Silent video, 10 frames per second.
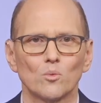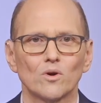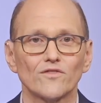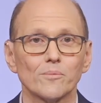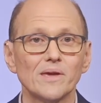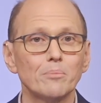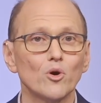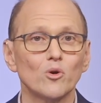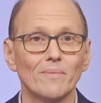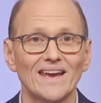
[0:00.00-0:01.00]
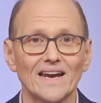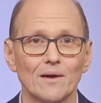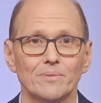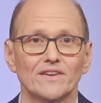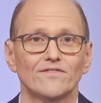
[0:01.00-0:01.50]
Well, for people who may
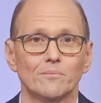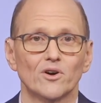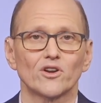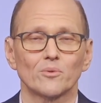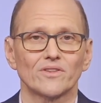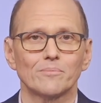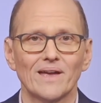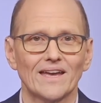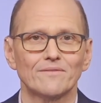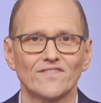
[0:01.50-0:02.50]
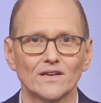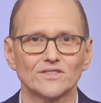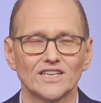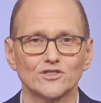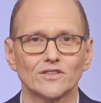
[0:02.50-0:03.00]
not be familiar with the PAN
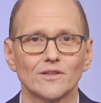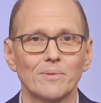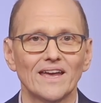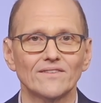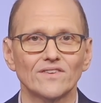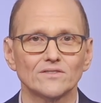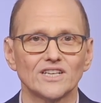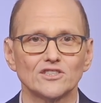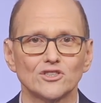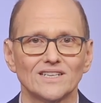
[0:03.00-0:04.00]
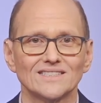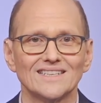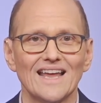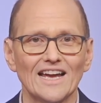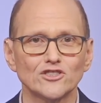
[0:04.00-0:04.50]
Foundation, the PAN Foundation is a
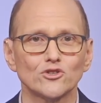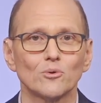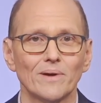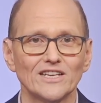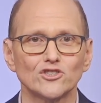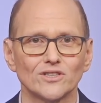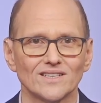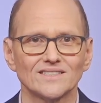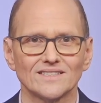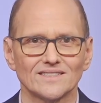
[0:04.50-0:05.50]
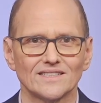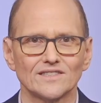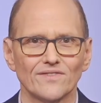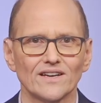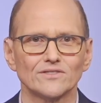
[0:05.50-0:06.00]
national patient
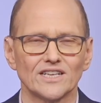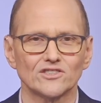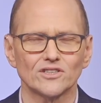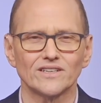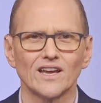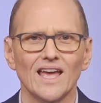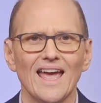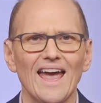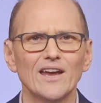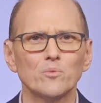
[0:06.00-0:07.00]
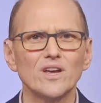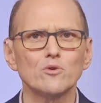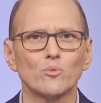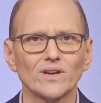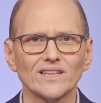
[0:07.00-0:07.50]
assistance foundation, and we
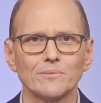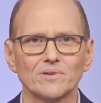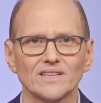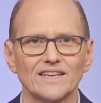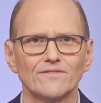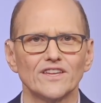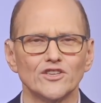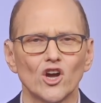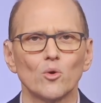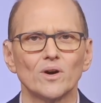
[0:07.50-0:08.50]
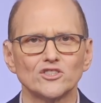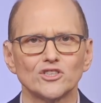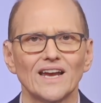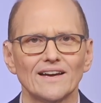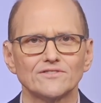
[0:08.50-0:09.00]
really believe that no one
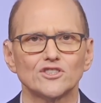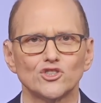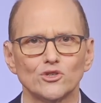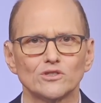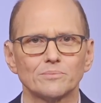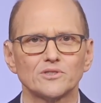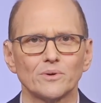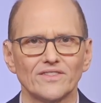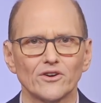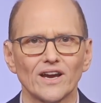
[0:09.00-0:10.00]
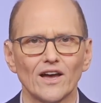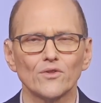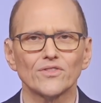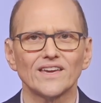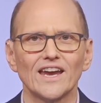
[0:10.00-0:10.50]
should have to choose between their
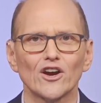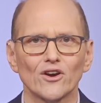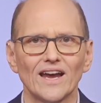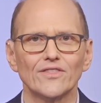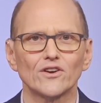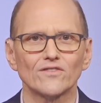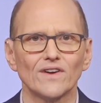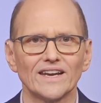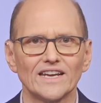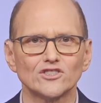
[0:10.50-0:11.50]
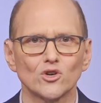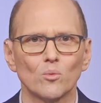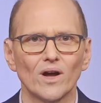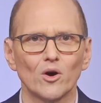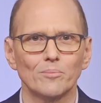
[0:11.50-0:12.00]
health care and their financial
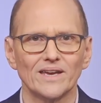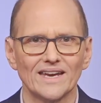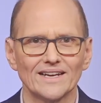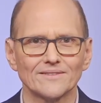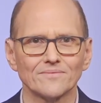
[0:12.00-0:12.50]
well-being.